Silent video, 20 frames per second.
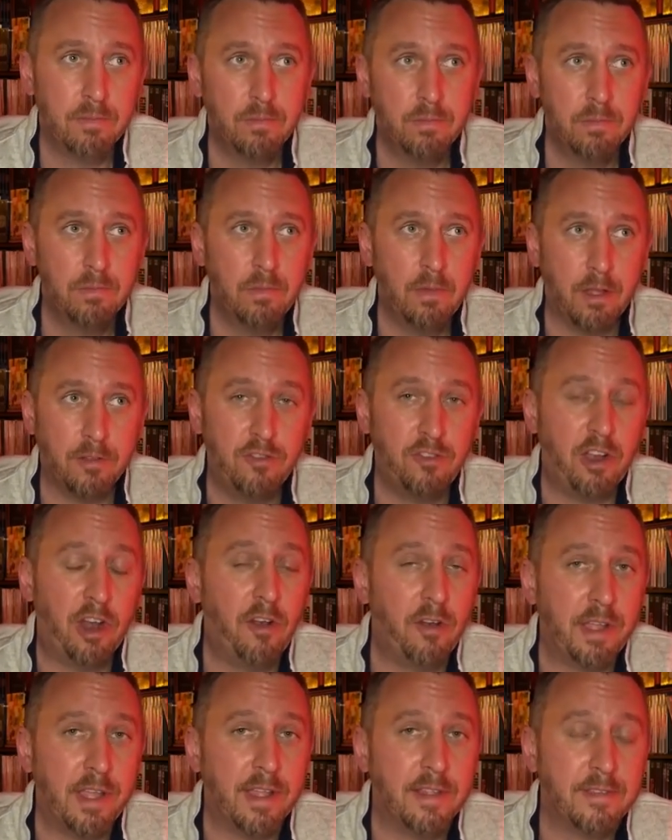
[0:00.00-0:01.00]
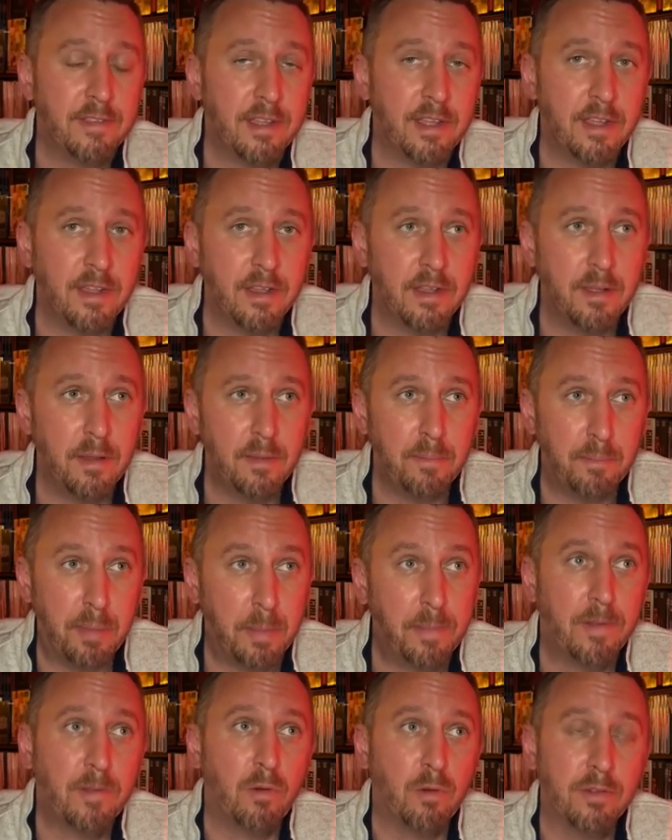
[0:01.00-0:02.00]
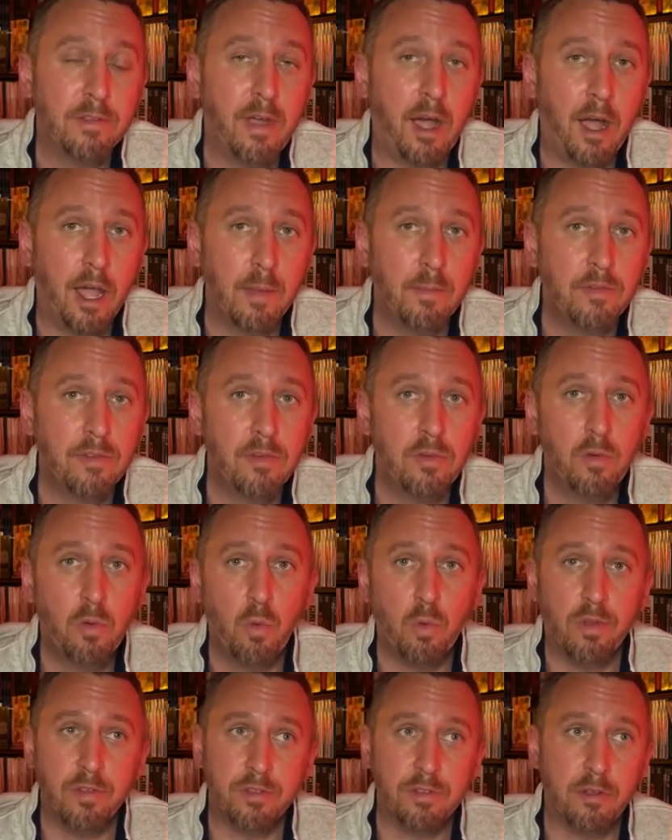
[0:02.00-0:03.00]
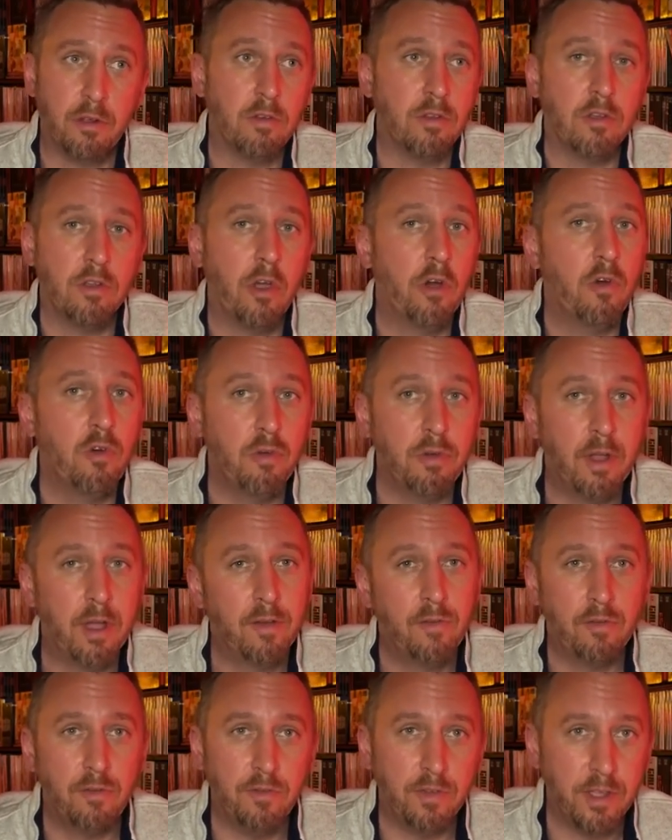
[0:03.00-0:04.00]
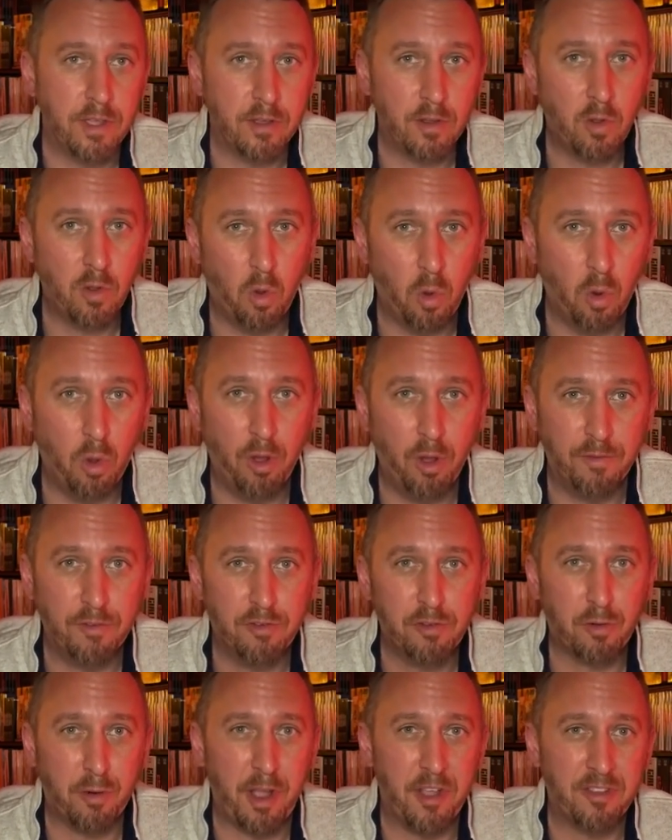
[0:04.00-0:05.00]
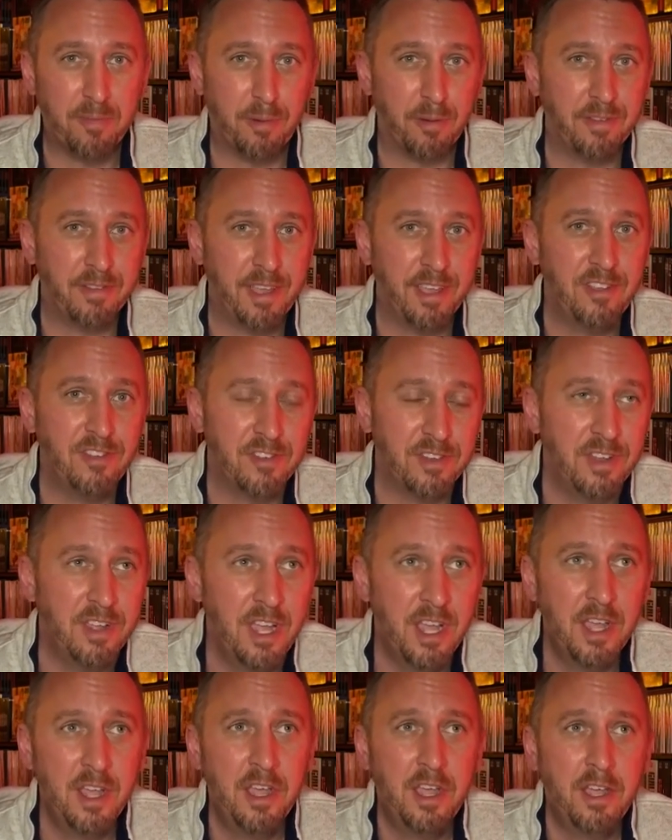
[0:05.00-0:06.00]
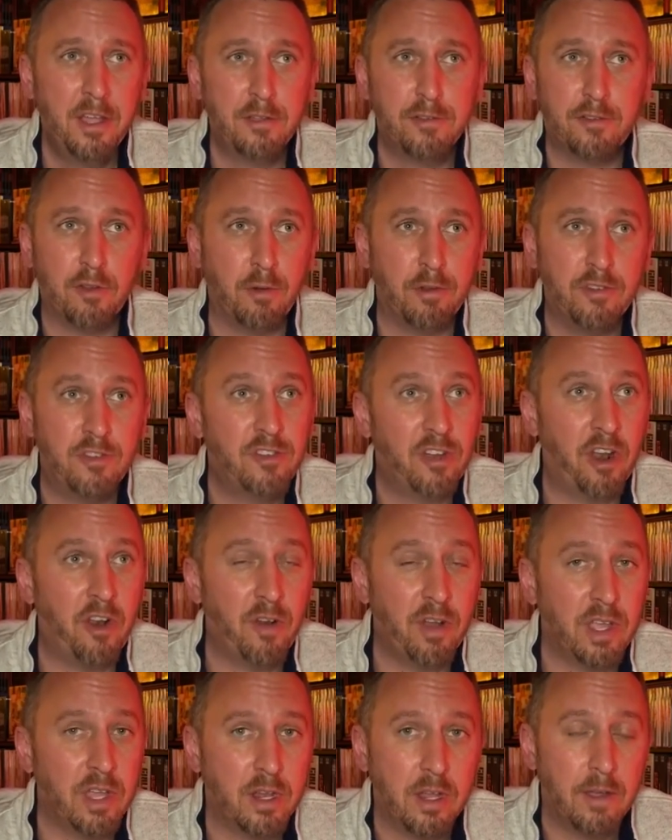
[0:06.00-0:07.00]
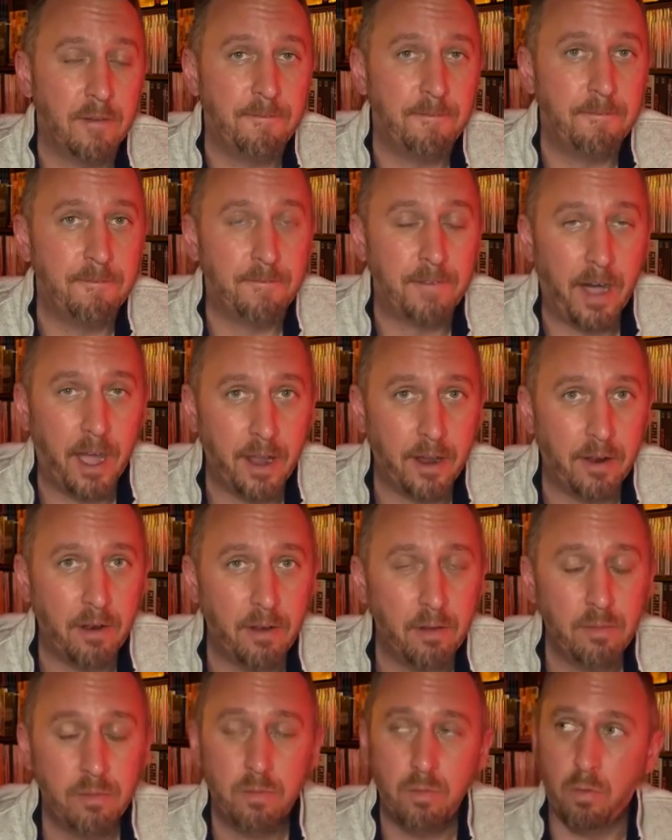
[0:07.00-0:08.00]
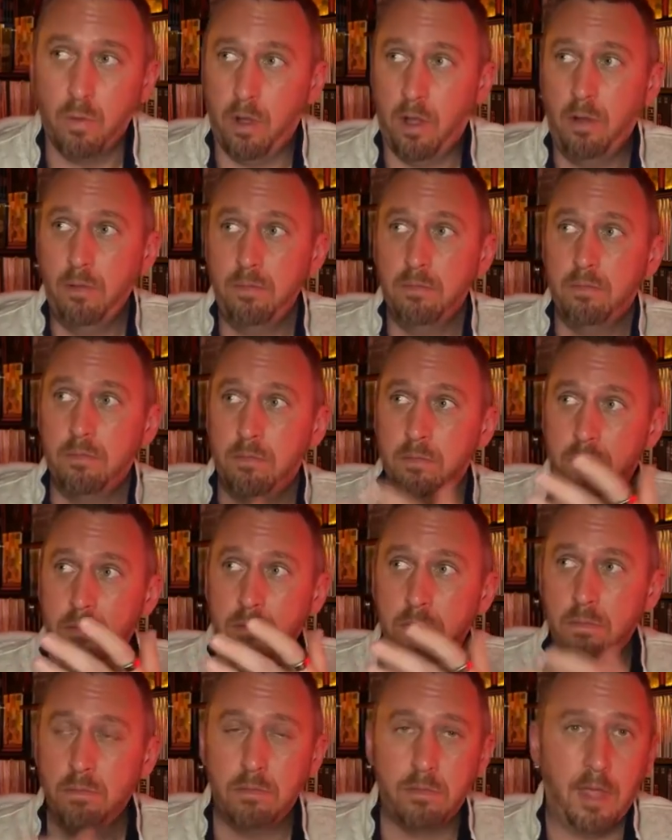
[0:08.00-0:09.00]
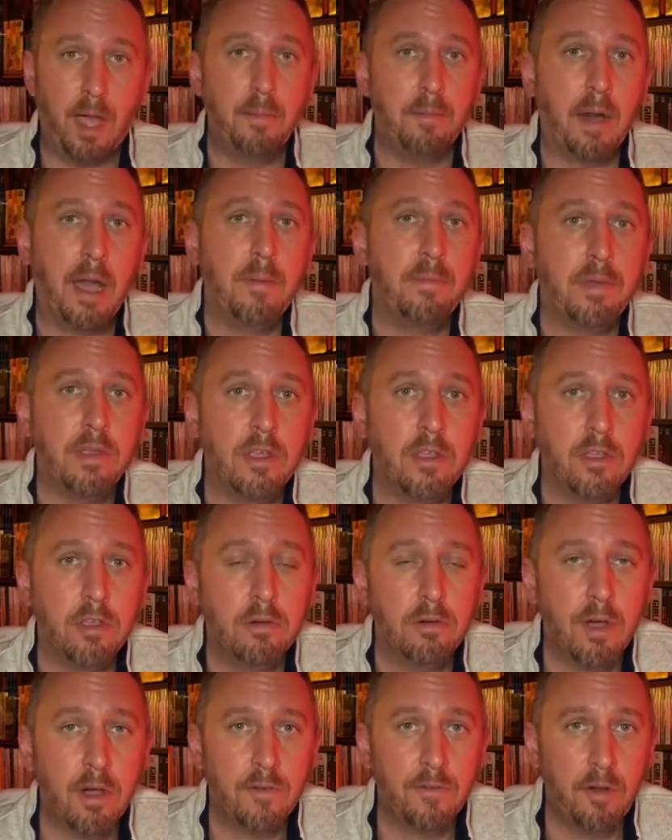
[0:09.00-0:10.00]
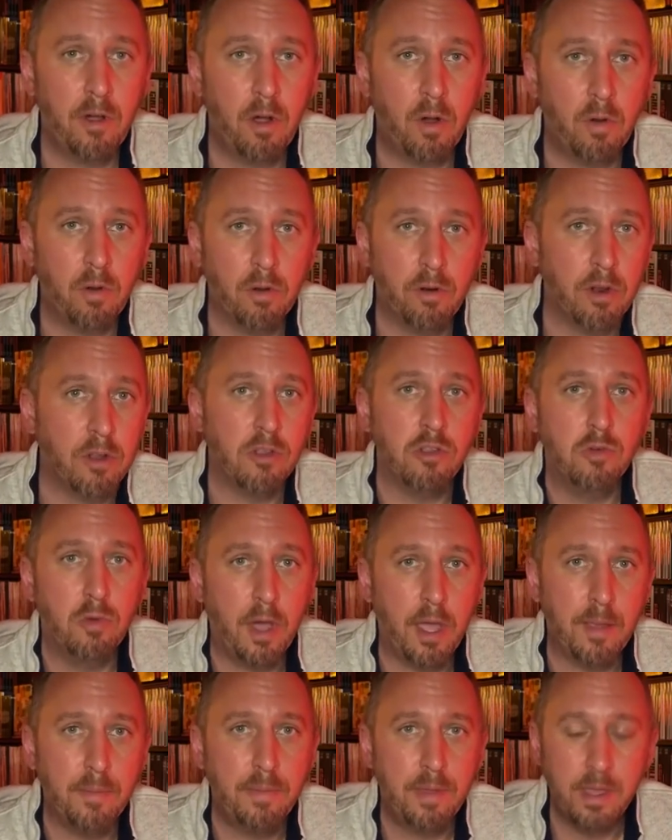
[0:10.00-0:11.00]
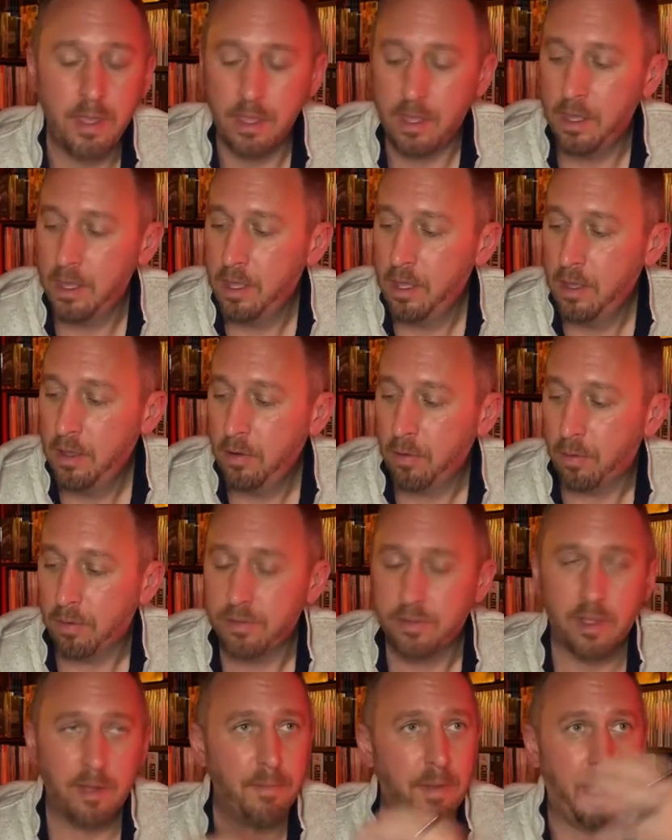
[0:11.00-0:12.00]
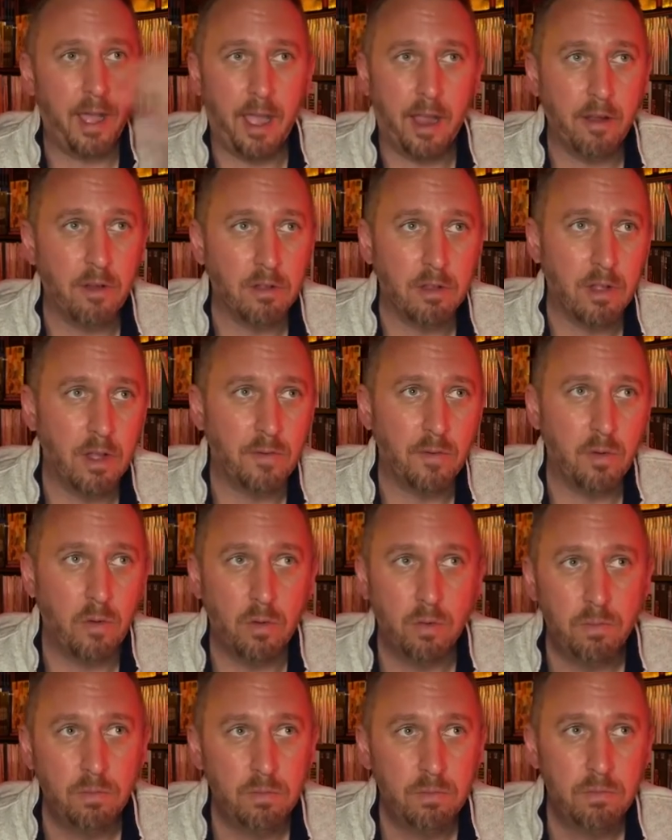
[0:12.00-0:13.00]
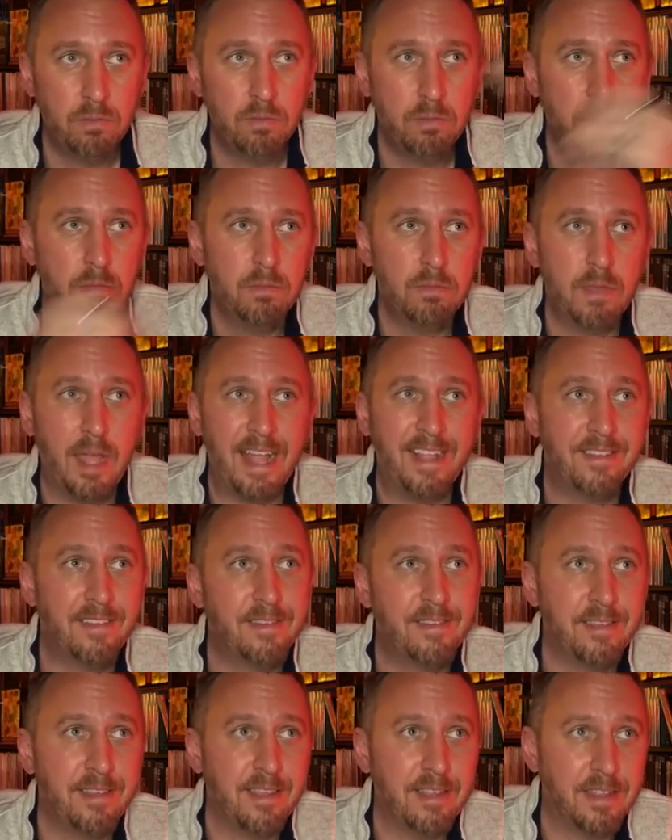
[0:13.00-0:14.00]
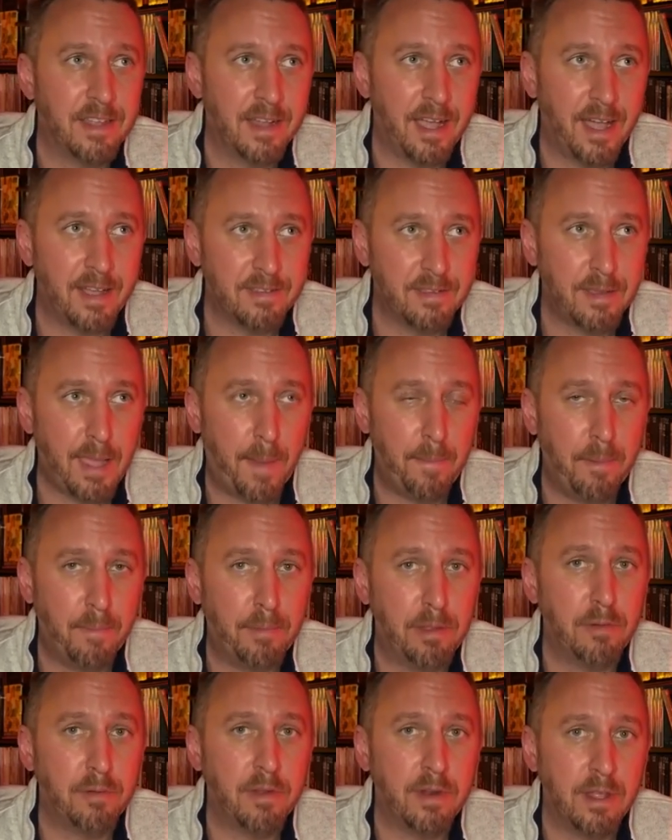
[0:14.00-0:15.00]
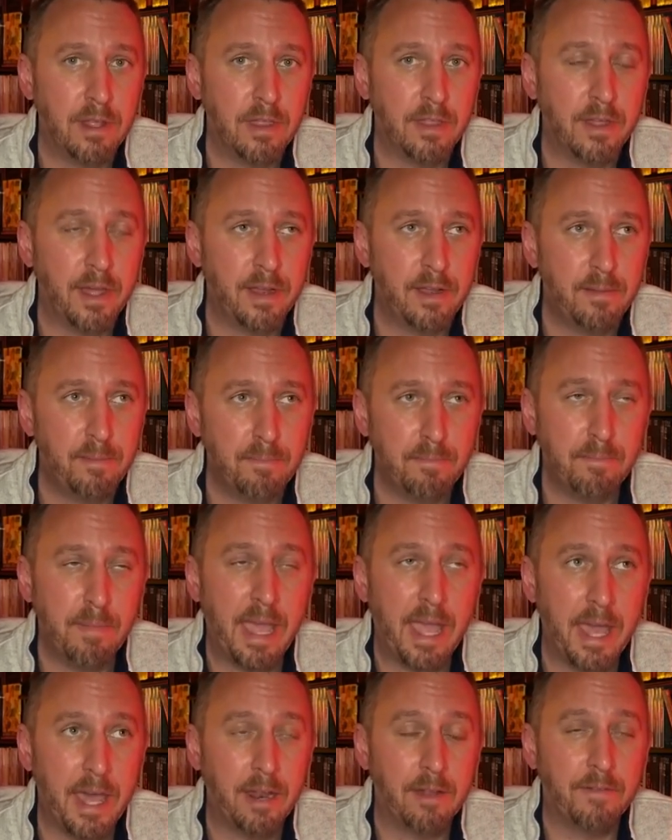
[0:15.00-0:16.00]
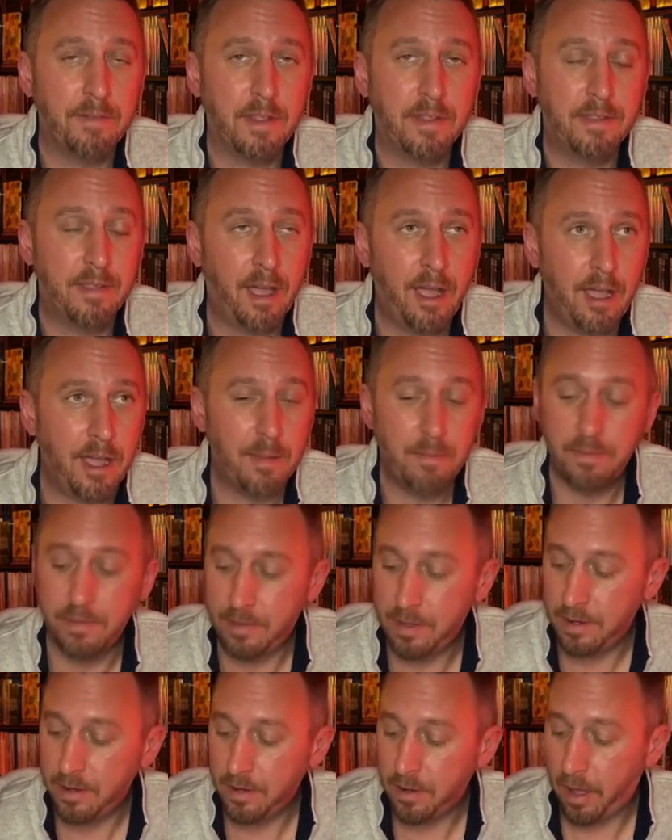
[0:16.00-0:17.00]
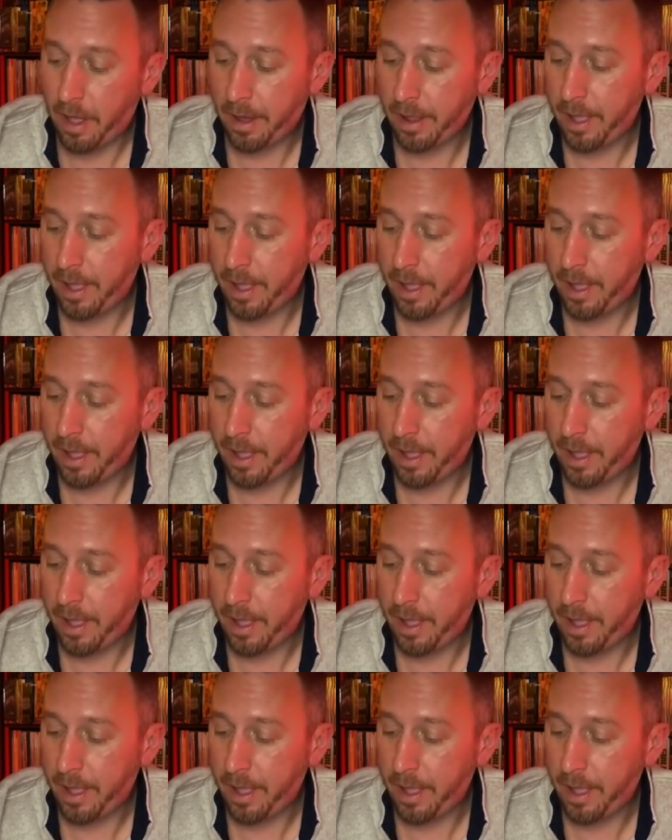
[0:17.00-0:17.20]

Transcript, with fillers: A chariot in biblical times was their known vehicle of transportation. So a chariot of fire, well, that might be a UFO or a UAP or some higher level entity that has a capability that man of the time did not have.